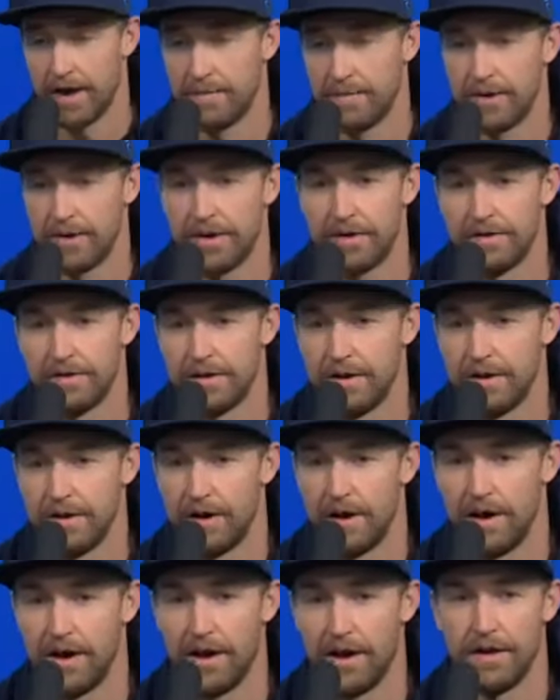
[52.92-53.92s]
mean,
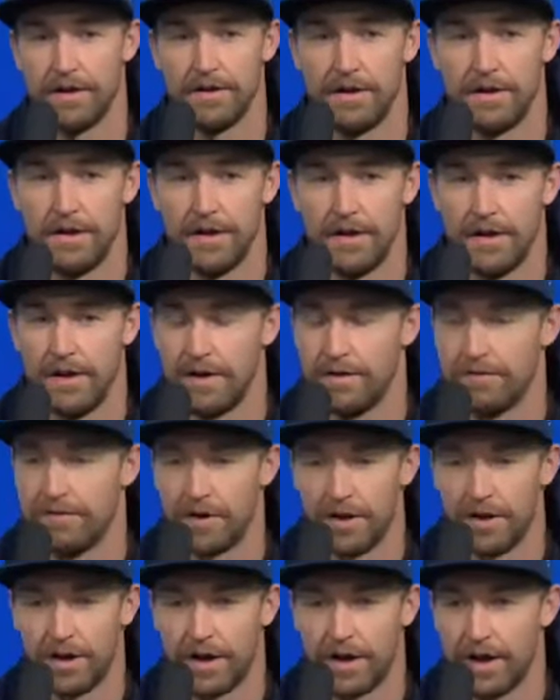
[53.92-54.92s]

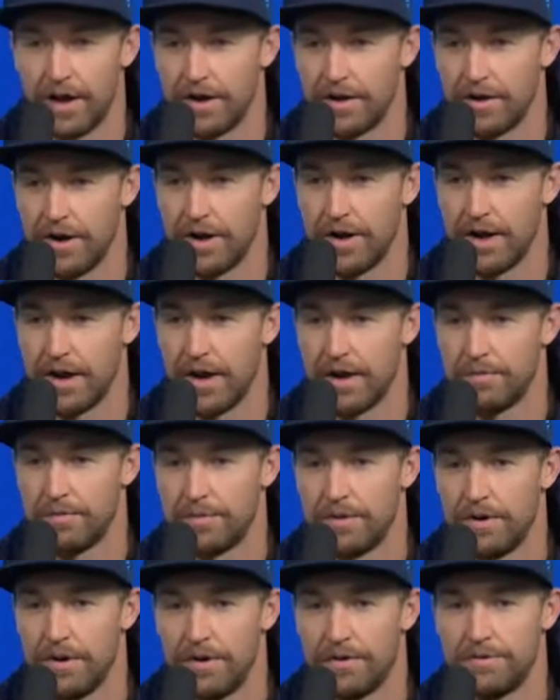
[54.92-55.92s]
felt like I had a great
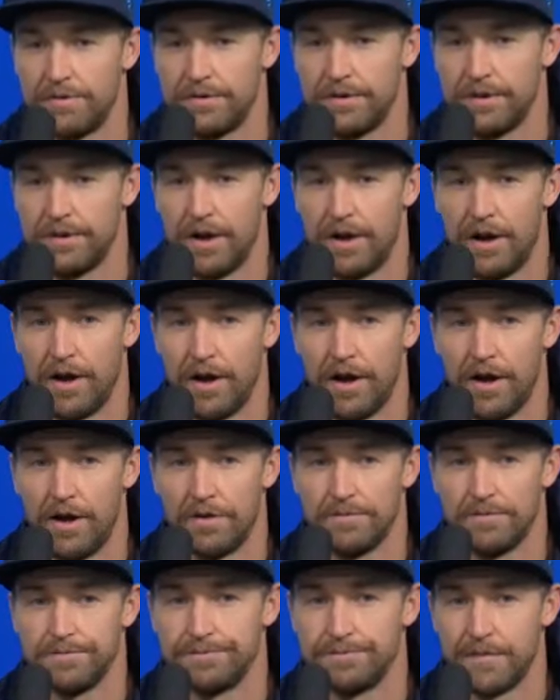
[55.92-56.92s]
camp, you know.
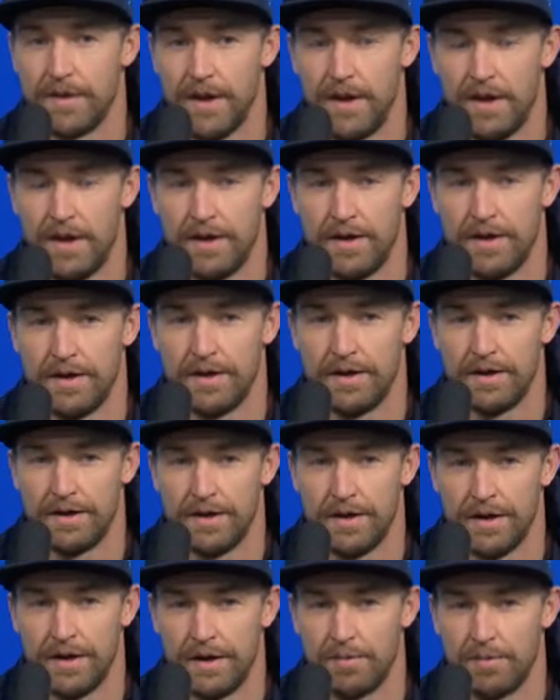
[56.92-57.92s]

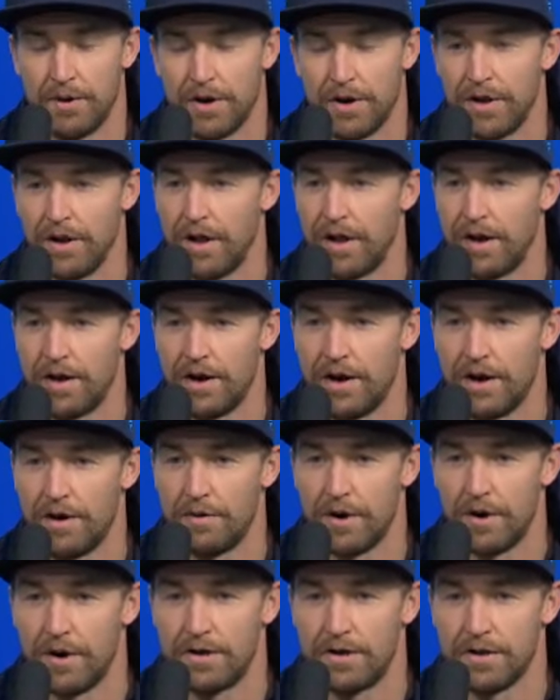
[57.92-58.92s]
I put in a lot of hard
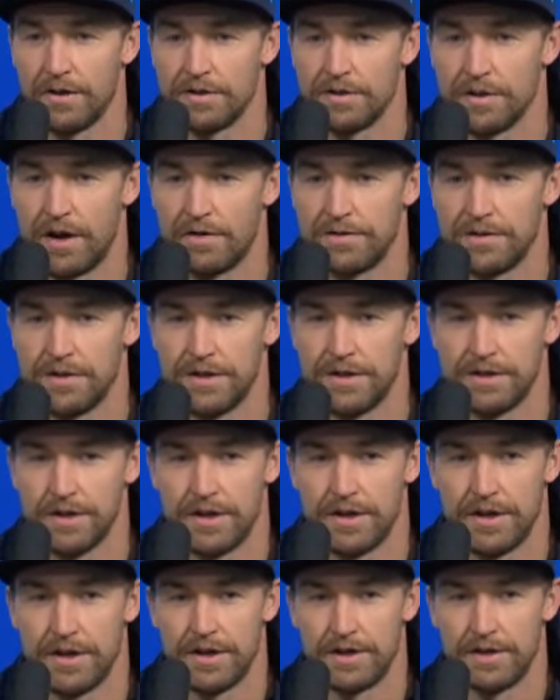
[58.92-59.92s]
work this
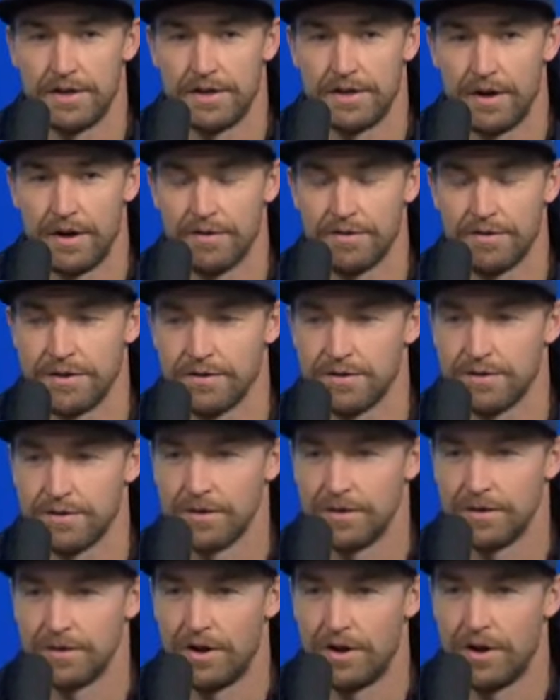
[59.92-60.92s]
offseason, and obviously it was a
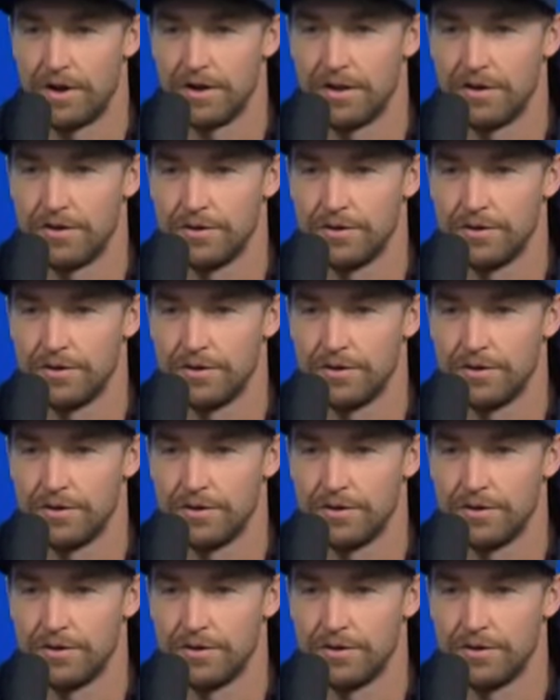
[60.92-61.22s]
little longer than